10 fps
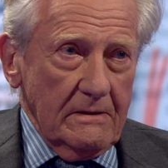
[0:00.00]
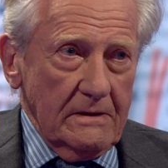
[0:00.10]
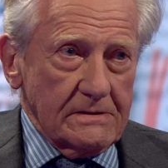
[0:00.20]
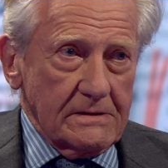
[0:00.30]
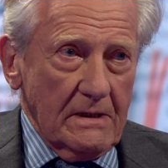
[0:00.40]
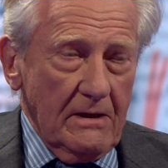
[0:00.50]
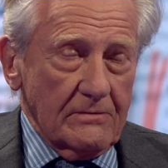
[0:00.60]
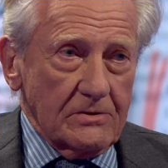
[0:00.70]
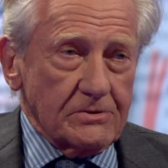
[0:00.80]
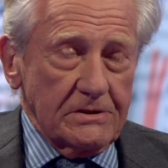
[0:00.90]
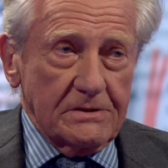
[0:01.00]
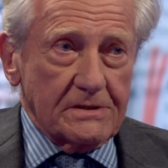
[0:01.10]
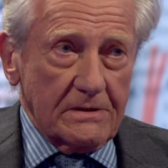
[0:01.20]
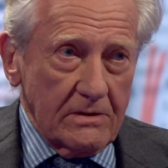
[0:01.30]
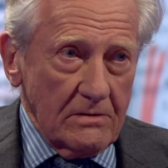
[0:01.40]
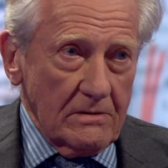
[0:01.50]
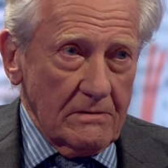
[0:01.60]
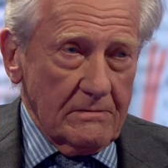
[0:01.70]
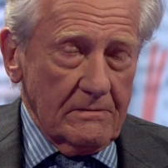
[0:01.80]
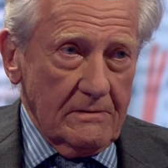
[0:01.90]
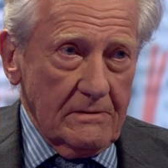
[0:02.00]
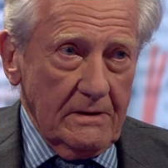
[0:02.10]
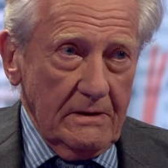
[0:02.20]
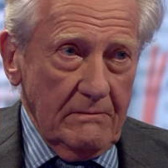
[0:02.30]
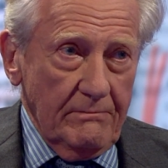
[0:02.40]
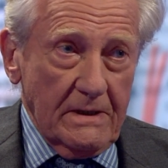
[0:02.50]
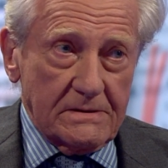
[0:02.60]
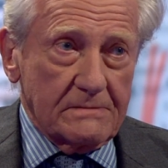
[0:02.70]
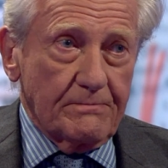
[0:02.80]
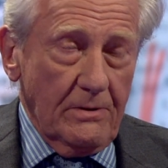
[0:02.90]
is how does she secure the best